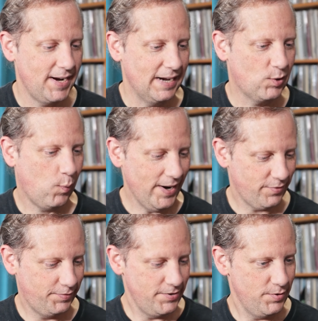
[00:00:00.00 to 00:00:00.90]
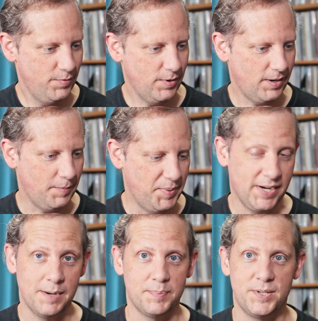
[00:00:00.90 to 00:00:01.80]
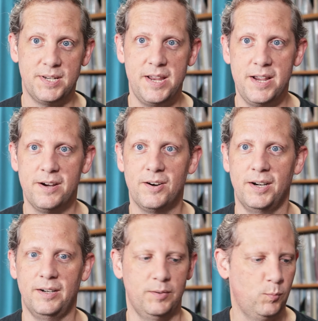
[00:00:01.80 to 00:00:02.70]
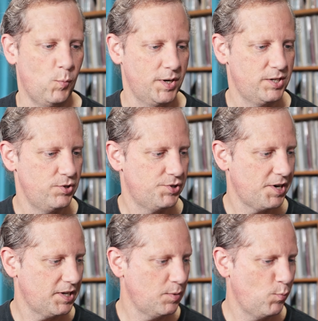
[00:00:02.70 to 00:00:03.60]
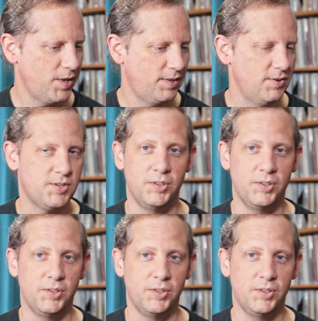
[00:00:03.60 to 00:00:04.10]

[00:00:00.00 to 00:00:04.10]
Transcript: got quite a few pickups here and wanted to share them with you.